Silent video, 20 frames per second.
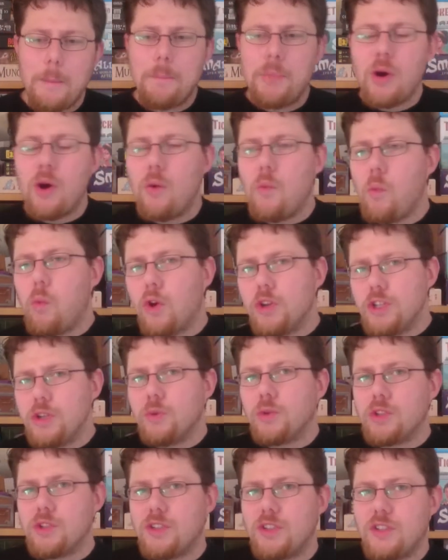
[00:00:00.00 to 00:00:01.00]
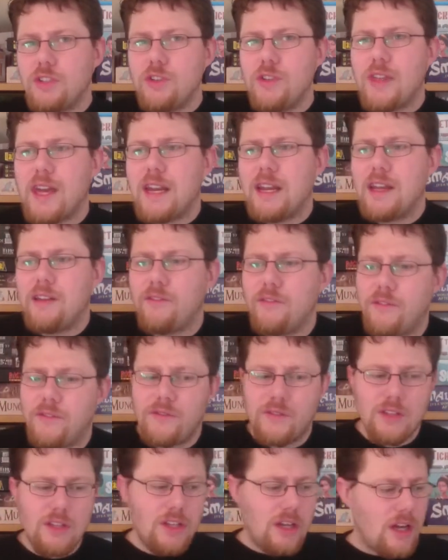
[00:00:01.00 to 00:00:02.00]
But what do you want to do then
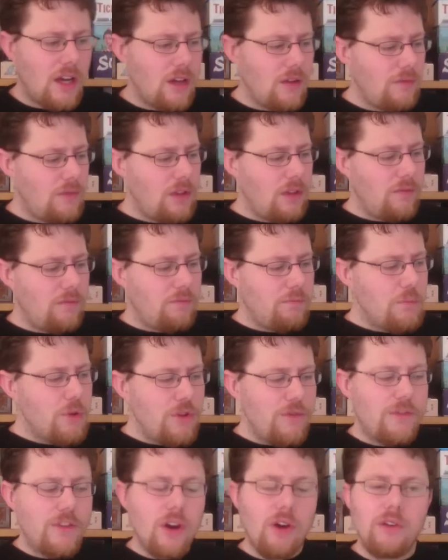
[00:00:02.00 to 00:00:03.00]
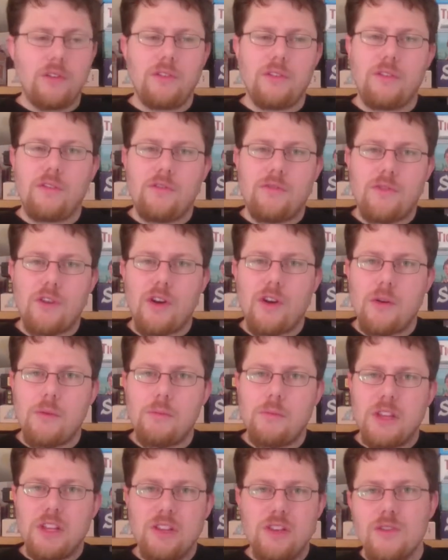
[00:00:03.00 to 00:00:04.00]
if, you know, you've moved on
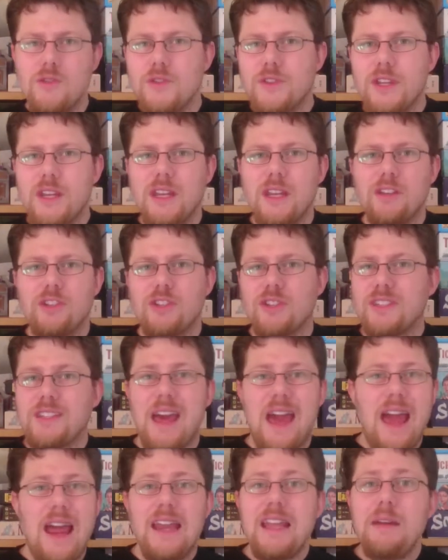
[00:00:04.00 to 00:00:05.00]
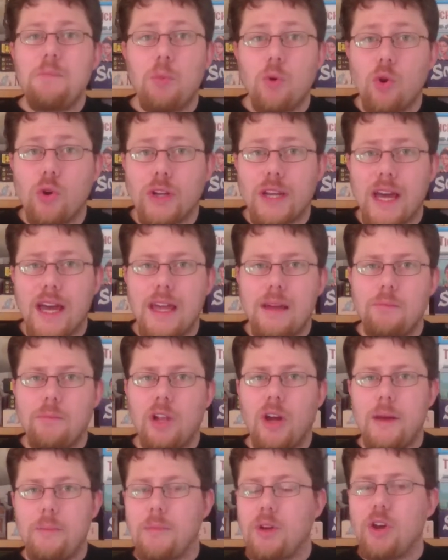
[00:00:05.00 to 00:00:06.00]
from using just any board game
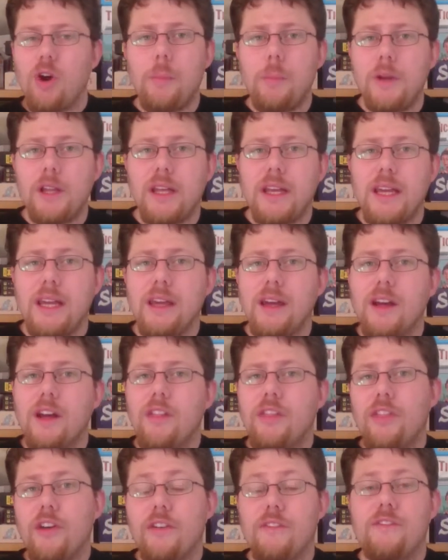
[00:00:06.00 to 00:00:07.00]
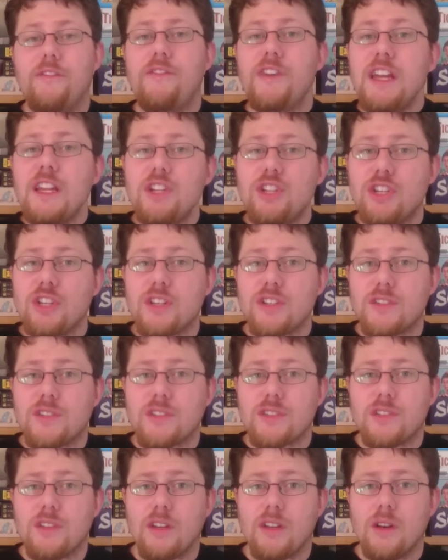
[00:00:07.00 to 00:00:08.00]
like Monopoly that
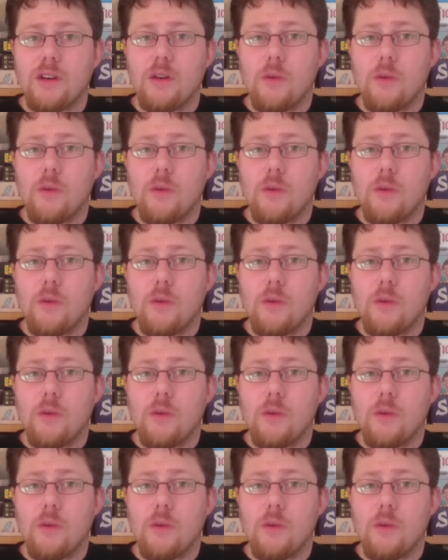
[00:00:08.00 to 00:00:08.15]
features